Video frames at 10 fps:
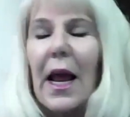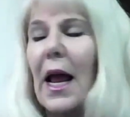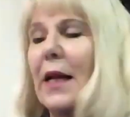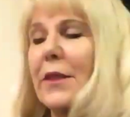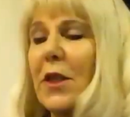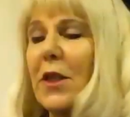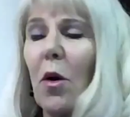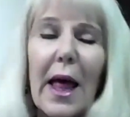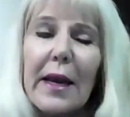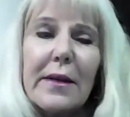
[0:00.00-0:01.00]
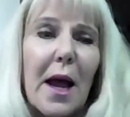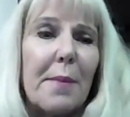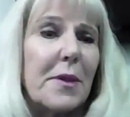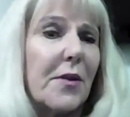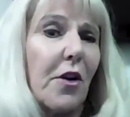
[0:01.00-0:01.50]
And so a lot of
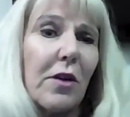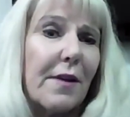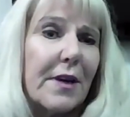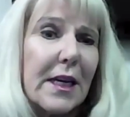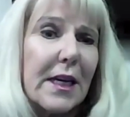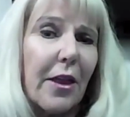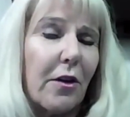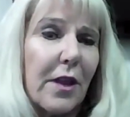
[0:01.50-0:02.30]
times if they're living together,